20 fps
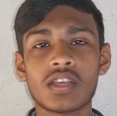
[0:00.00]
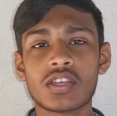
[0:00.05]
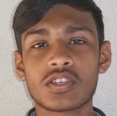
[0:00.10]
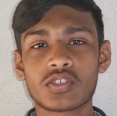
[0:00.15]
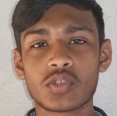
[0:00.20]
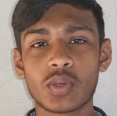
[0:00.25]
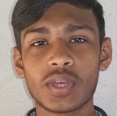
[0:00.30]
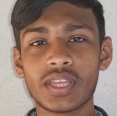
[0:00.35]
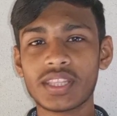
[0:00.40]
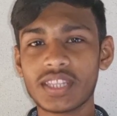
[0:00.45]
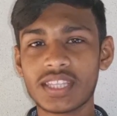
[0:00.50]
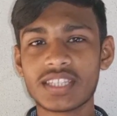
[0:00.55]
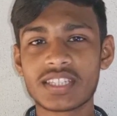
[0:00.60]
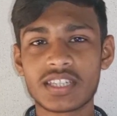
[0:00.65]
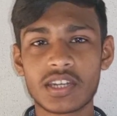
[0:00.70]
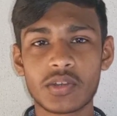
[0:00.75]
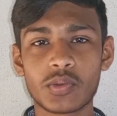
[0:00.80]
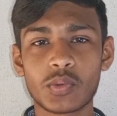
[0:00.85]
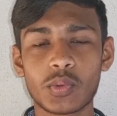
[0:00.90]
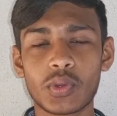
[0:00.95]
So in this
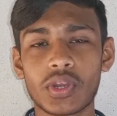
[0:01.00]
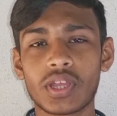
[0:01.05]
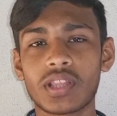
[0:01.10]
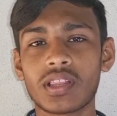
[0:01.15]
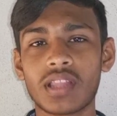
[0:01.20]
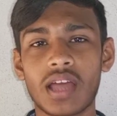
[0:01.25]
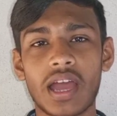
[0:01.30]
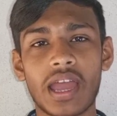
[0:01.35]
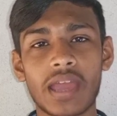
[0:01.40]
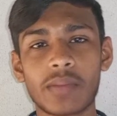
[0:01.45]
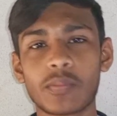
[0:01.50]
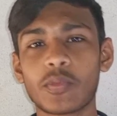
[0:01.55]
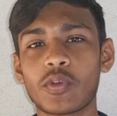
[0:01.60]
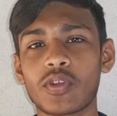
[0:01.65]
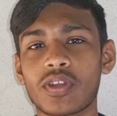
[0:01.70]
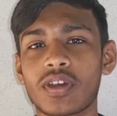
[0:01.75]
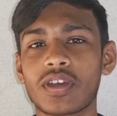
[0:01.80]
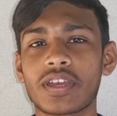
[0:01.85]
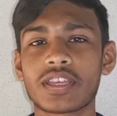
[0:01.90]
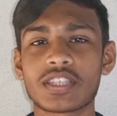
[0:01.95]
tutorial, I am
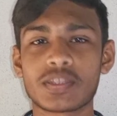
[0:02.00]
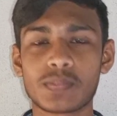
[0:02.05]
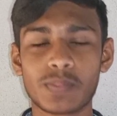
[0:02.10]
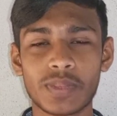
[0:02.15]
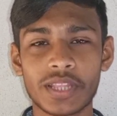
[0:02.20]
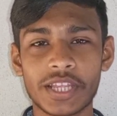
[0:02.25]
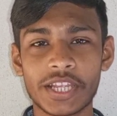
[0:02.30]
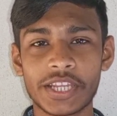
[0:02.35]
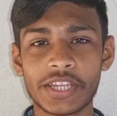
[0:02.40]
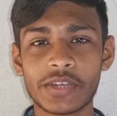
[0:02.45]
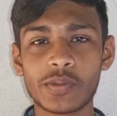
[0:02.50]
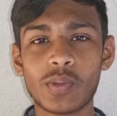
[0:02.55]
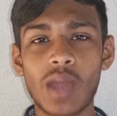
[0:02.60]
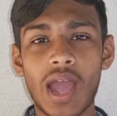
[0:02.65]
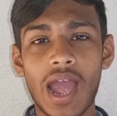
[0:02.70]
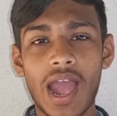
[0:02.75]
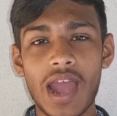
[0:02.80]
gonna explain you